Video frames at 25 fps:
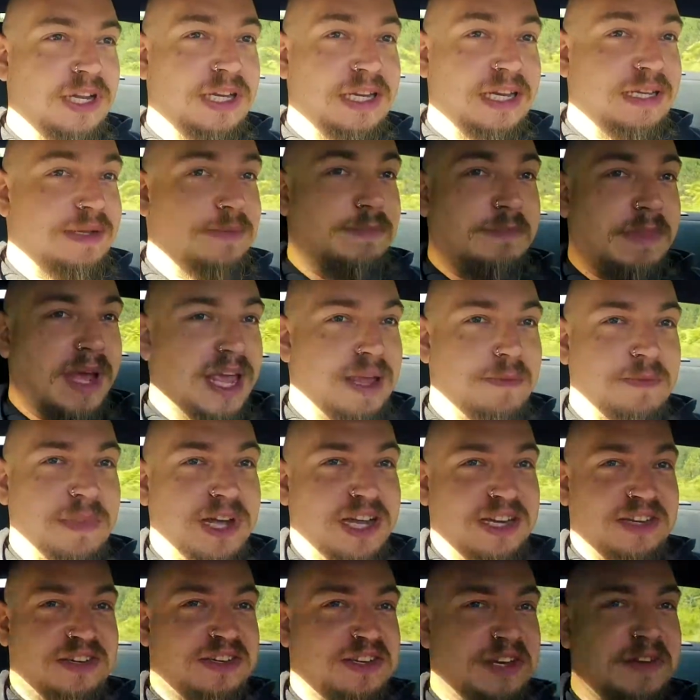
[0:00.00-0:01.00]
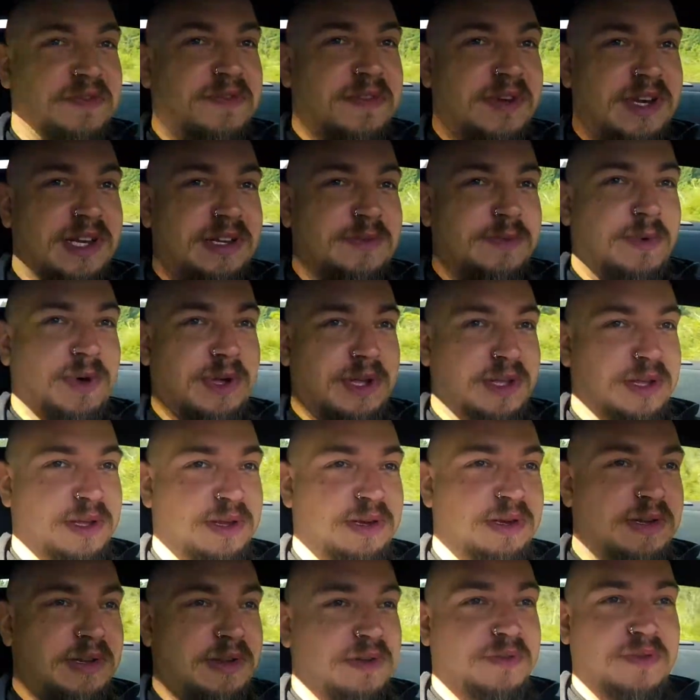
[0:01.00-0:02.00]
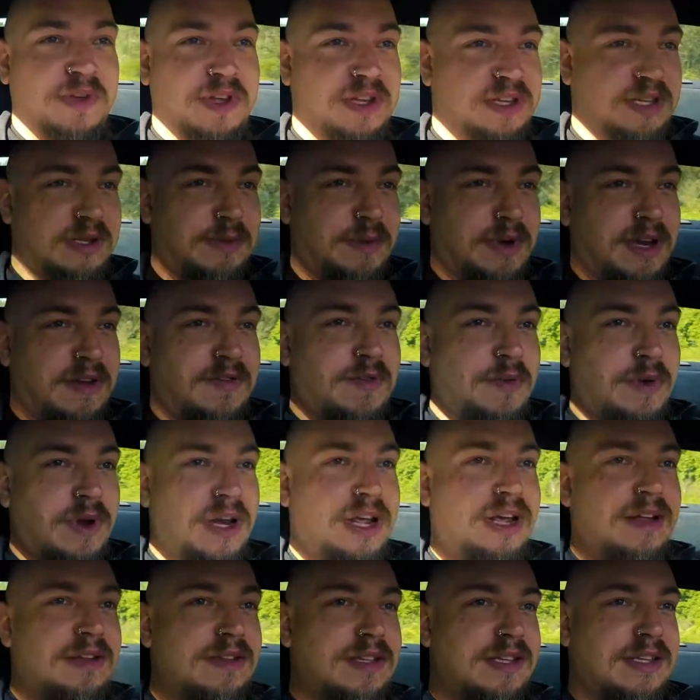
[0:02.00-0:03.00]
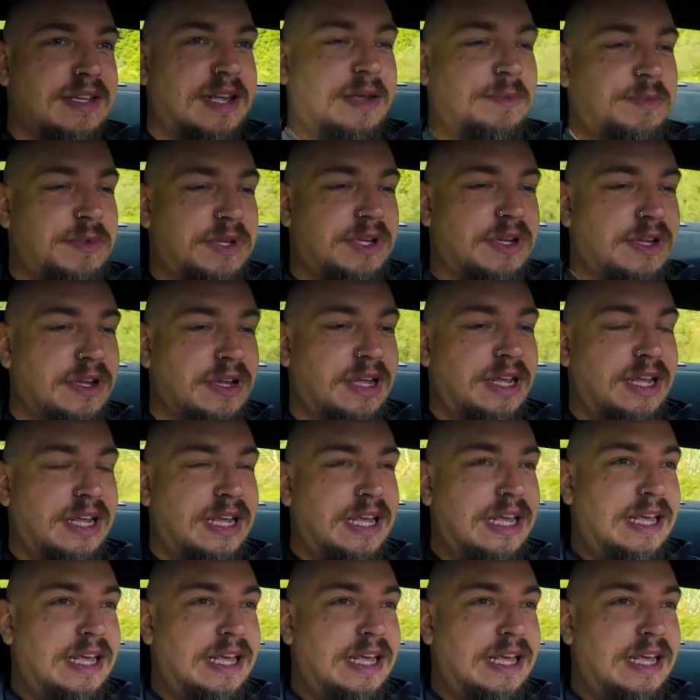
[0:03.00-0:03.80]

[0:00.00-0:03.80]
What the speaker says: It doesn't make much difference what you do versus what everyone else is up to.